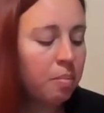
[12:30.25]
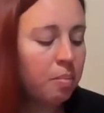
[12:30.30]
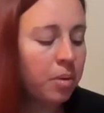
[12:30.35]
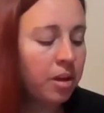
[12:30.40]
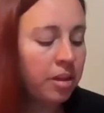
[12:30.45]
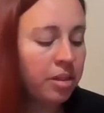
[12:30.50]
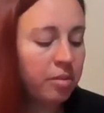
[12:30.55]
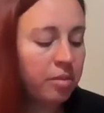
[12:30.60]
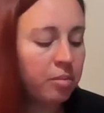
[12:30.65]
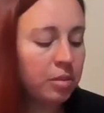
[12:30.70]

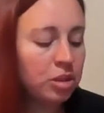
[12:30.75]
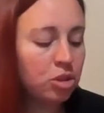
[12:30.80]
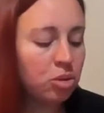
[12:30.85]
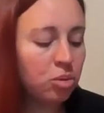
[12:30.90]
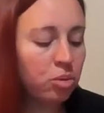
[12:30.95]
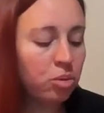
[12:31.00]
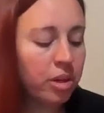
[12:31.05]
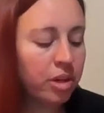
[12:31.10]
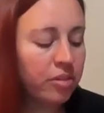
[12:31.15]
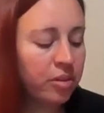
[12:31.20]
but the
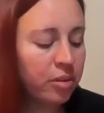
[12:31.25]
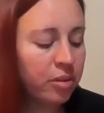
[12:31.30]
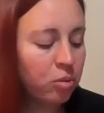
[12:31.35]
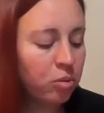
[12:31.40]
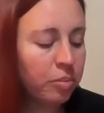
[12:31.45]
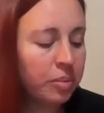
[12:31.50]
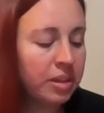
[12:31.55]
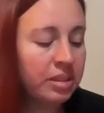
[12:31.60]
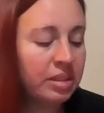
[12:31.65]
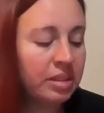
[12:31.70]
majority of it
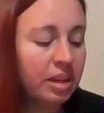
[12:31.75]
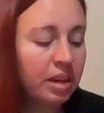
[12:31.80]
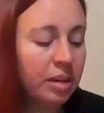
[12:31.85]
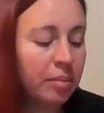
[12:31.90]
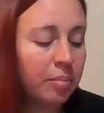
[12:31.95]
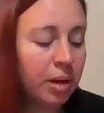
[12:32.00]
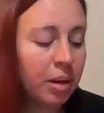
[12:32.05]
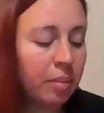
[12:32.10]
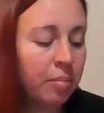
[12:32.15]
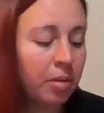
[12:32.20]
will be
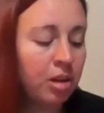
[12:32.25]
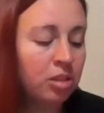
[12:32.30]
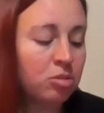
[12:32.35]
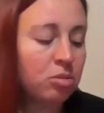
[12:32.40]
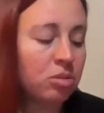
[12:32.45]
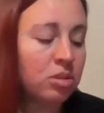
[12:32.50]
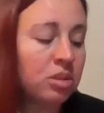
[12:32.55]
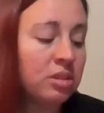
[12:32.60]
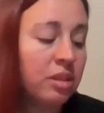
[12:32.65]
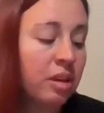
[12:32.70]
done by
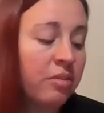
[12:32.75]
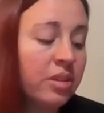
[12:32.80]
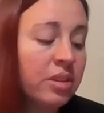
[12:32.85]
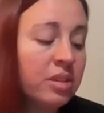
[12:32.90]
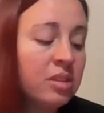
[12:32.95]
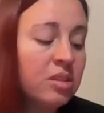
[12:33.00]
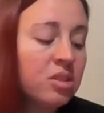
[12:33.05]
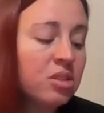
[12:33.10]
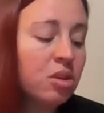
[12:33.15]
module 7,